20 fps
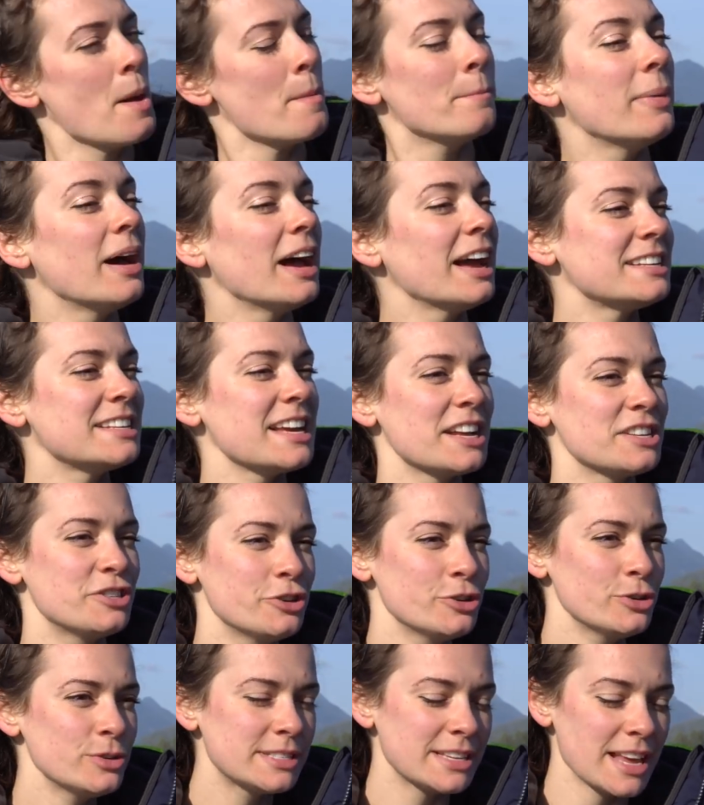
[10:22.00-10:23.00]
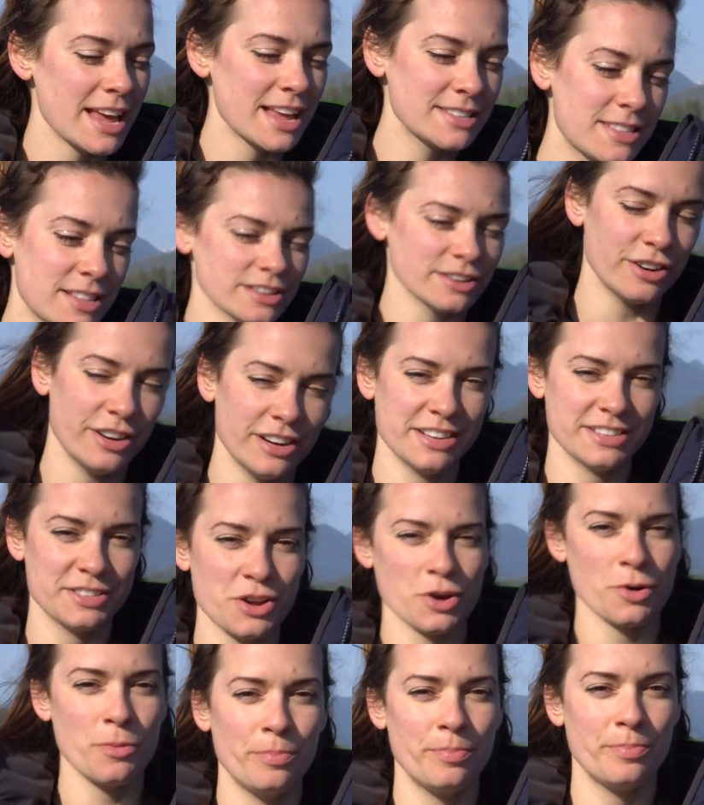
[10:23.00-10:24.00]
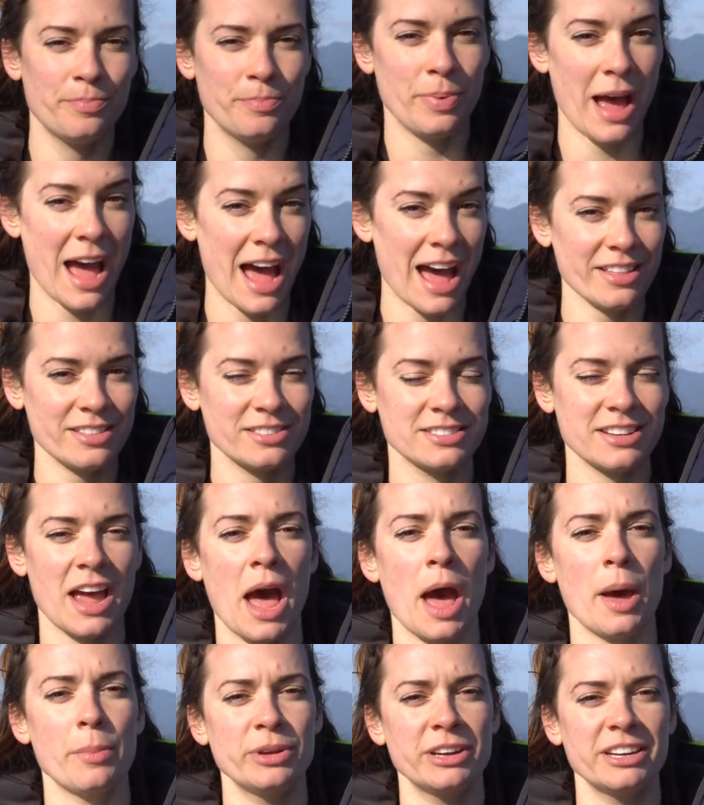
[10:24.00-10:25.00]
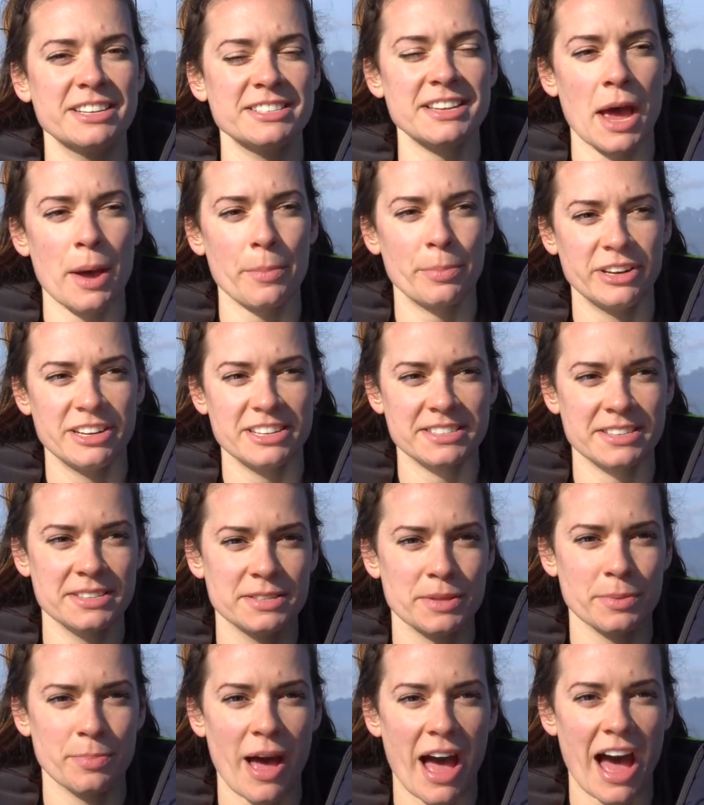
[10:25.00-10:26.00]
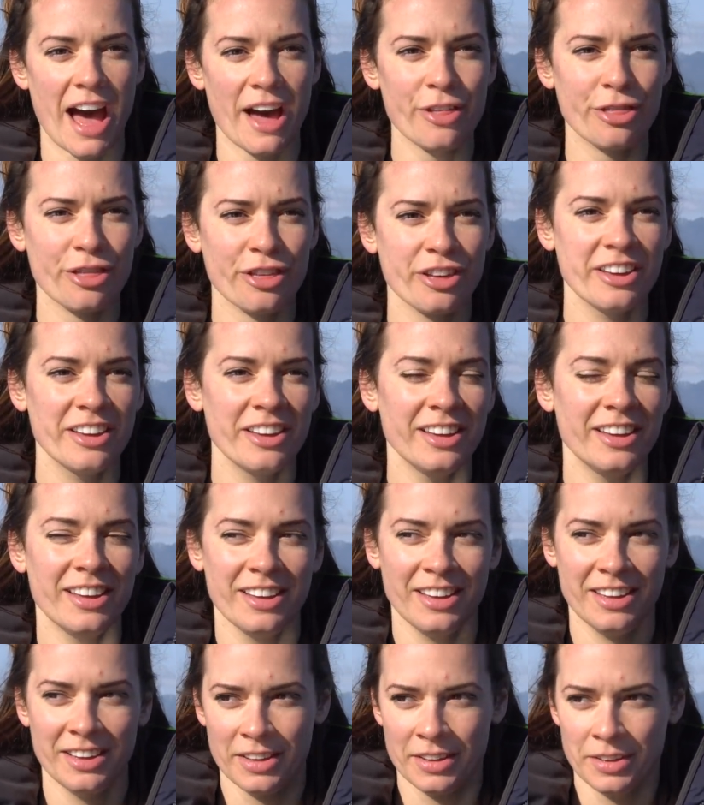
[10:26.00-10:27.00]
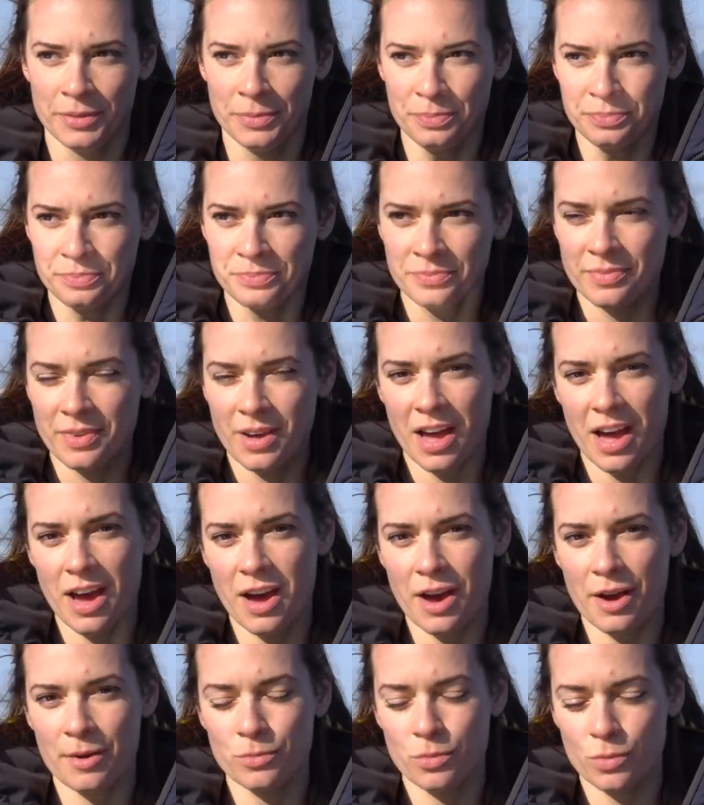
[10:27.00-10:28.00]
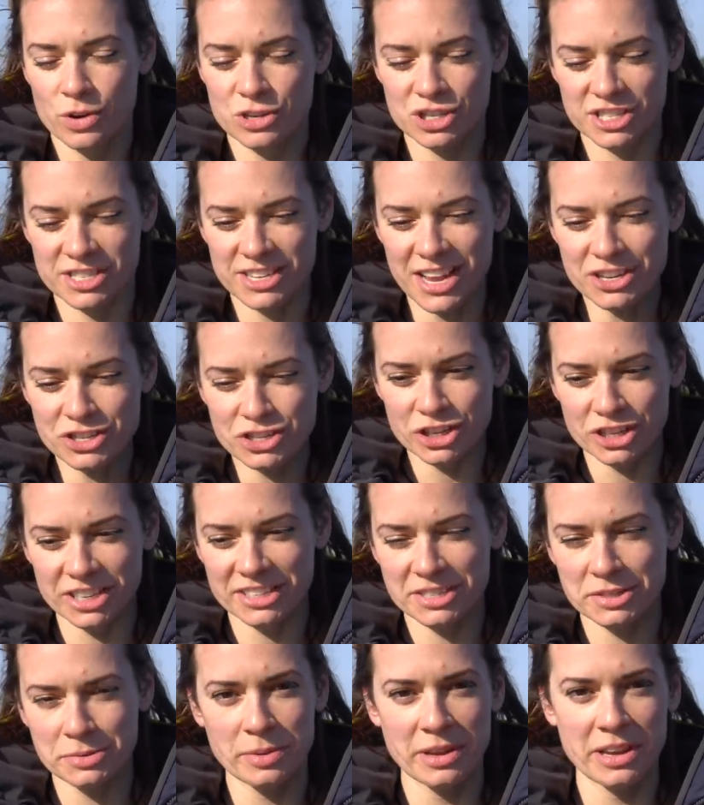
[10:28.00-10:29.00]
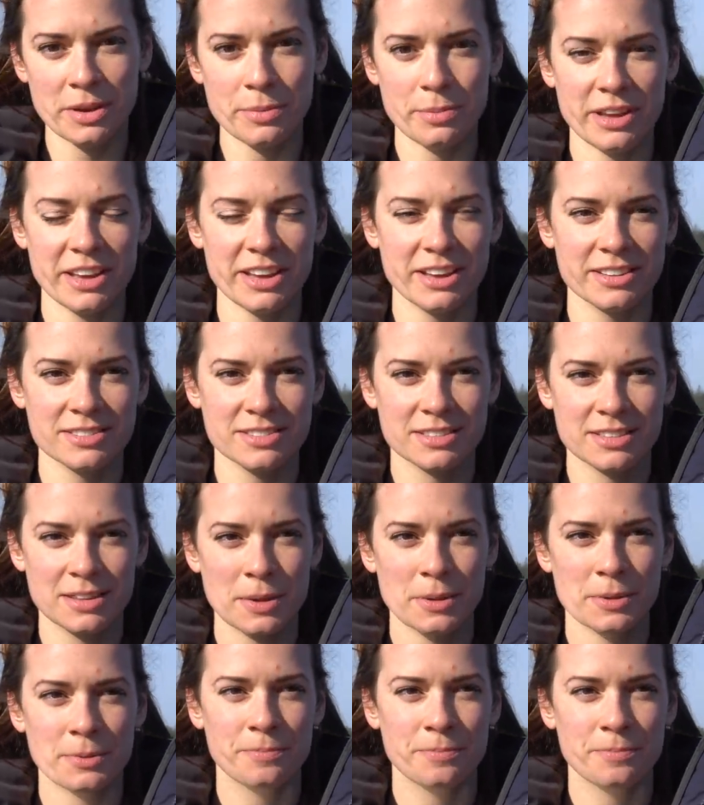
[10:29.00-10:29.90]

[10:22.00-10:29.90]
my tattoo says there is no path to happiness, happiness is the path, um, which essentially to me means